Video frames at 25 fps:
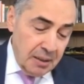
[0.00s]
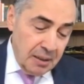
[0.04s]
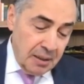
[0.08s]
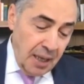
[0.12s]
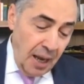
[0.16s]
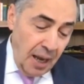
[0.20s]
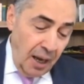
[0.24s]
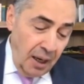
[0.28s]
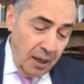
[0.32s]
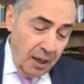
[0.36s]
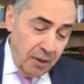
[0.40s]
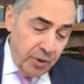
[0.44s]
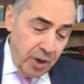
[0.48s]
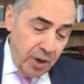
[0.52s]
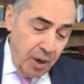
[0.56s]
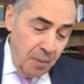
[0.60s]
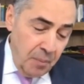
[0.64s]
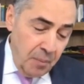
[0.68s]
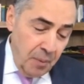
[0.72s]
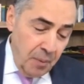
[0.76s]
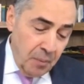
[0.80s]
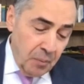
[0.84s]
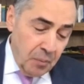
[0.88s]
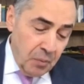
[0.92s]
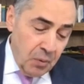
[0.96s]

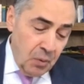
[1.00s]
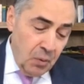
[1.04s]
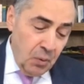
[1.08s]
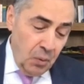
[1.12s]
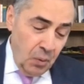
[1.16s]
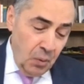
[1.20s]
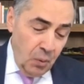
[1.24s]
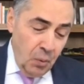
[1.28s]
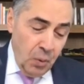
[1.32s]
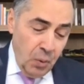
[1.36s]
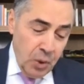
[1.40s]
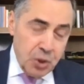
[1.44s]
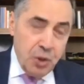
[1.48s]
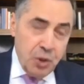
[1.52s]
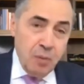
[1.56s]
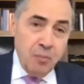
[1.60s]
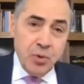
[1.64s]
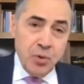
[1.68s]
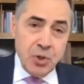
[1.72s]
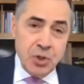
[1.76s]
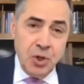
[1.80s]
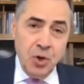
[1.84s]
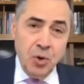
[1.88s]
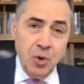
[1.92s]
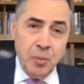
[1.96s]
Telegram, which in
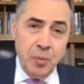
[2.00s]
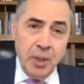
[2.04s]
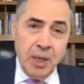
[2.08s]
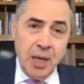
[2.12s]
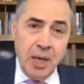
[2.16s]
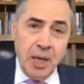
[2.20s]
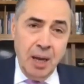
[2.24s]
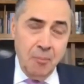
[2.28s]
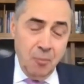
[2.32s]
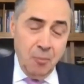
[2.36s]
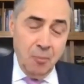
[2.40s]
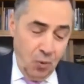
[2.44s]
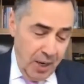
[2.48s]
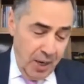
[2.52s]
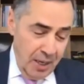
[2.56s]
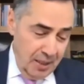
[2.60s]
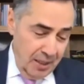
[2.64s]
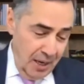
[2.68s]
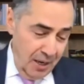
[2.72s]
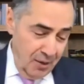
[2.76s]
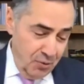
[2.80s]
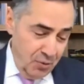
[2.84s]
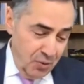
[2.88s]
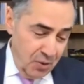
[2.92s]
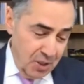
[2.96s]
Brazil became quite
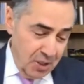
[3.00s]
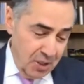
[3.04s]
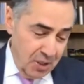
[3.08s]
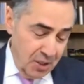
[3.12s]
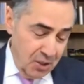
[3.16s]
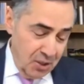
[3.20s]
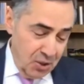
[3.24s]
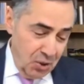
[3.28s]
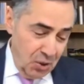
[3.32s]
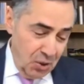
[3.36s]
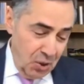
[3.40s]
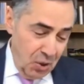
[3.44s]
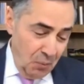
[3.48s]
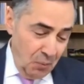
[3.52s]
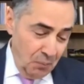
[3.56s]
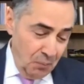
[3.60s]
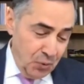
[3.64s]
dangerous, as you know,